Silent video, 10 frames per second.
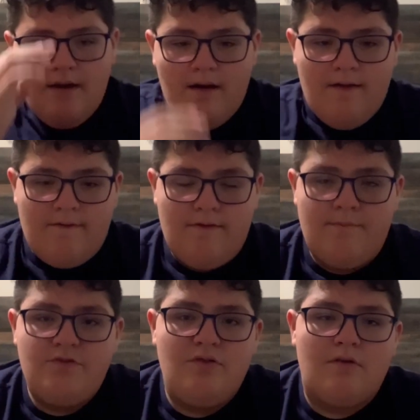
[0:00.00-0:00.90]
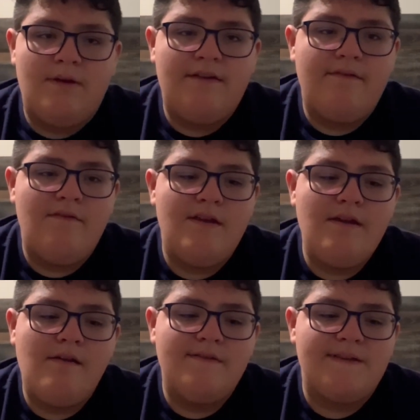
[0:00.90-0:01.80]
of absorbing
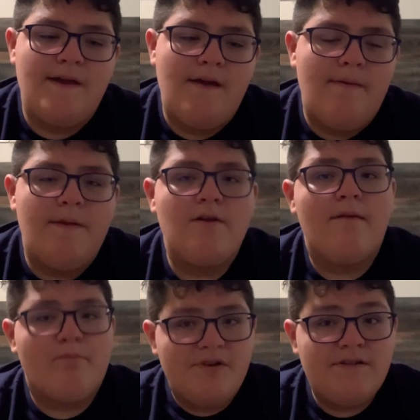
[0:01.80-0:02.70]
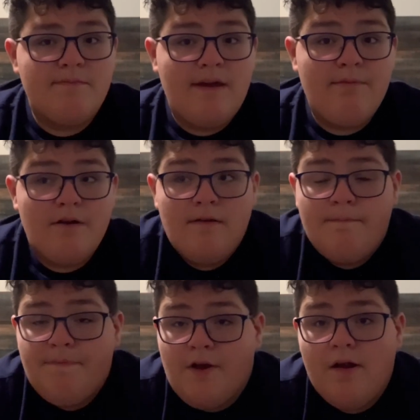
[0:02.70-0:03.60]
things. They're not printer paper,
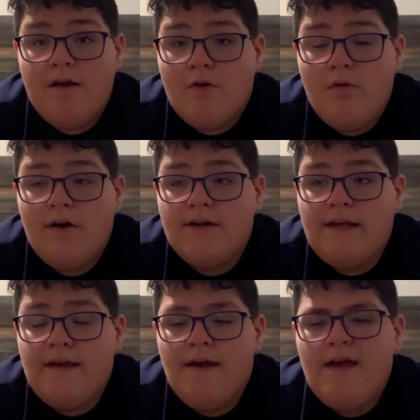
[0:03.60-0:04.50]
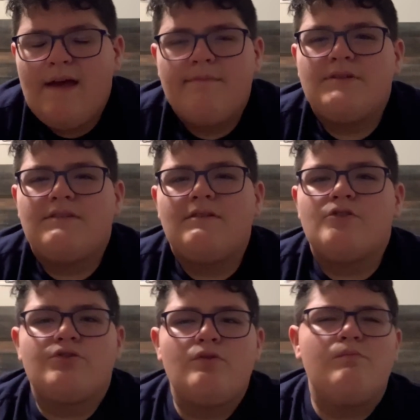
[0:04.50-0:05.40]
they're higher quality, but they're
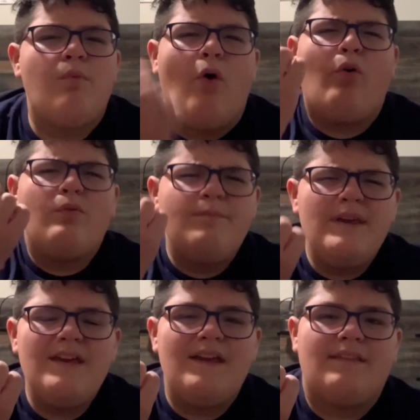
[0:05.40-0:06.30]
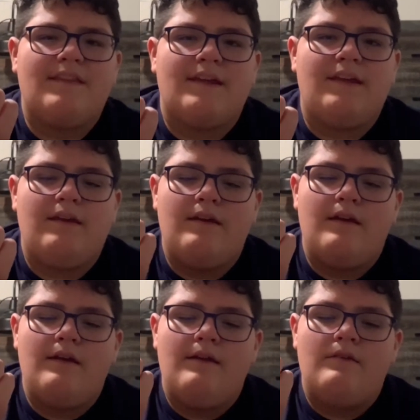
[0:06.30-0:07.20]
so pulpy and like
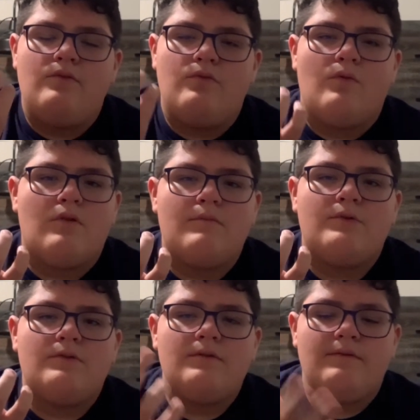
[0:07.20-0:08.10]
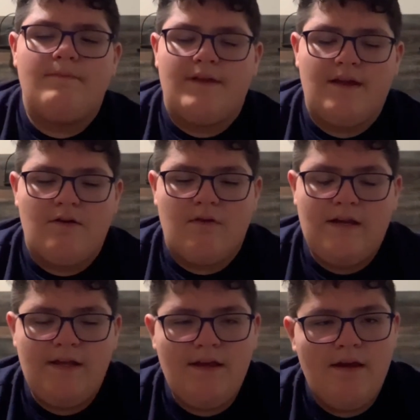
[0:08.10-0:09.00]
normal, like and
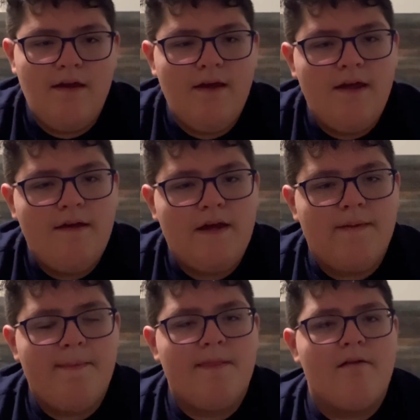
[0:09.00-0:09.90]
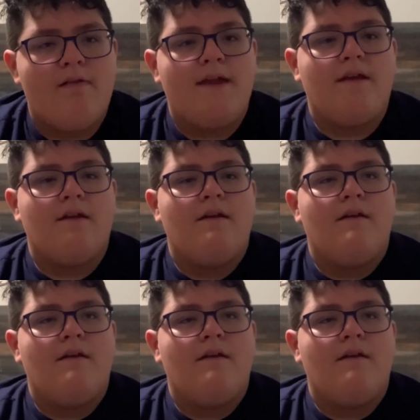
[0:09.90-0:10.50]
grainy, that they're like